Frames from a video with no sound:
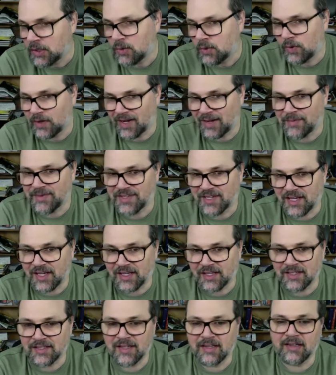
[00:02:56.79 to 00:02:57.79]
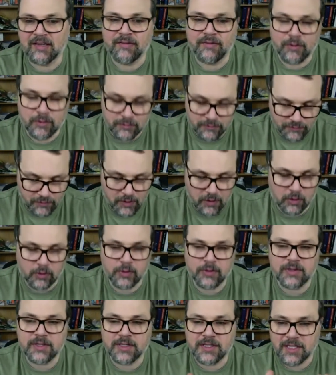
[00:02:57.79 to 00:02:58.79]
What I'm saying is that if you follow
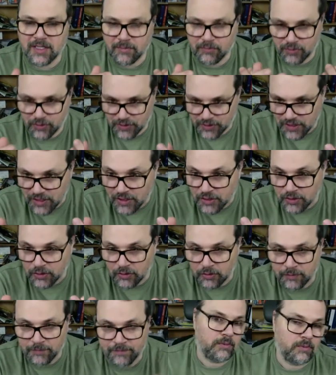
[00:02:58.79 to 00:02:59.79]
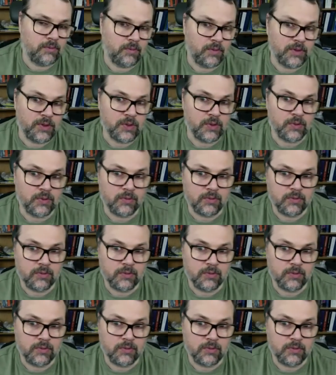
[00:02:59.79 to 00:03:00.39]
the same procedure when you